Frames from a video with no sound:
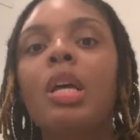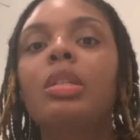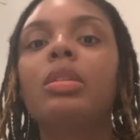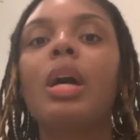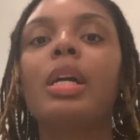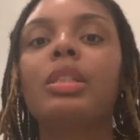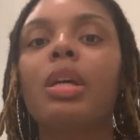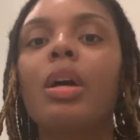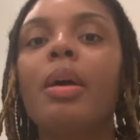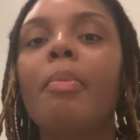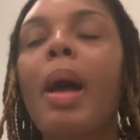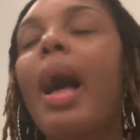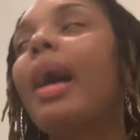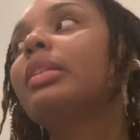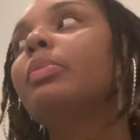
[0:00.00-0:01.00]
So I showed him
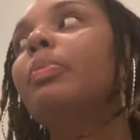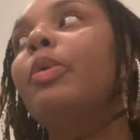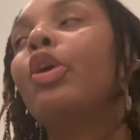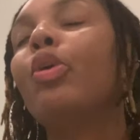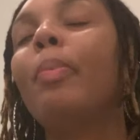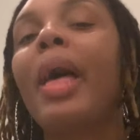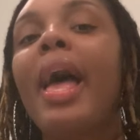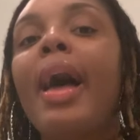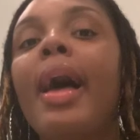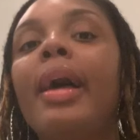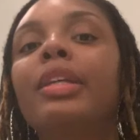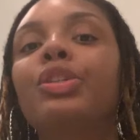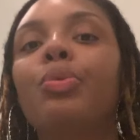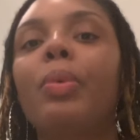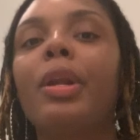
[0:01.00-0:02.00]
my hospital
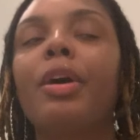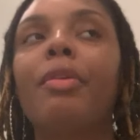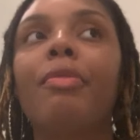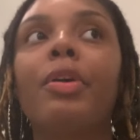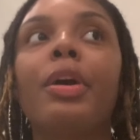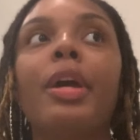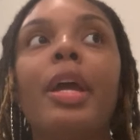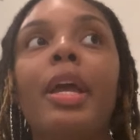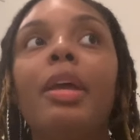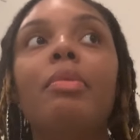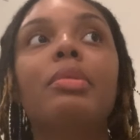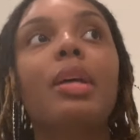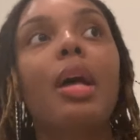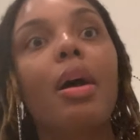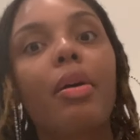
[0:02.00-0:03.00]
badge or whatever and he
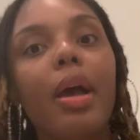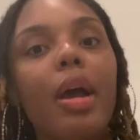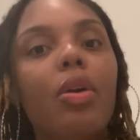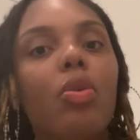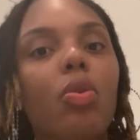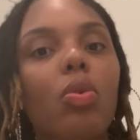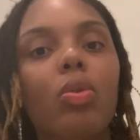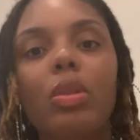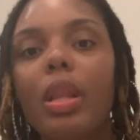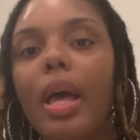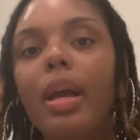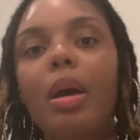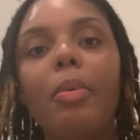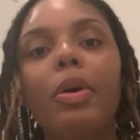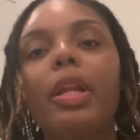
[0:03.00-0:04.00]
was like, okay, cool,
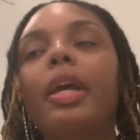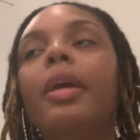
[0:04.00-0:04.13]
like come on